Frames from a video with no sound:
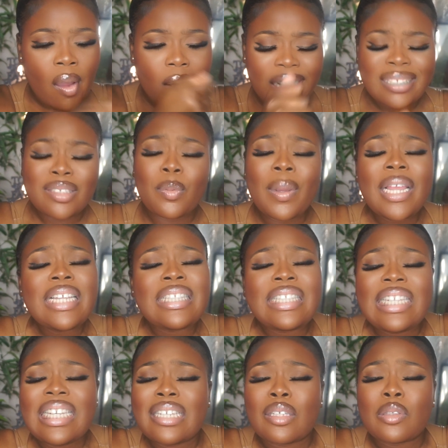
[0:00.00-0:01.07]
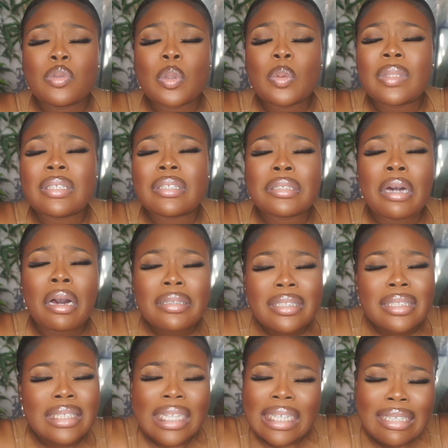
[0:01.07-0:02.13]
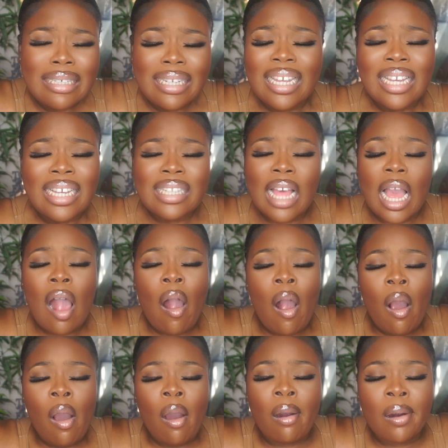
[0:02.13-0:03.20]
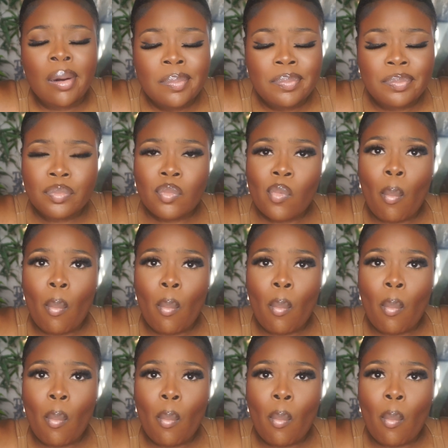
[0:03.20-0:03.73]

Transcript: and the way he's eating is so disgusting. Like, like,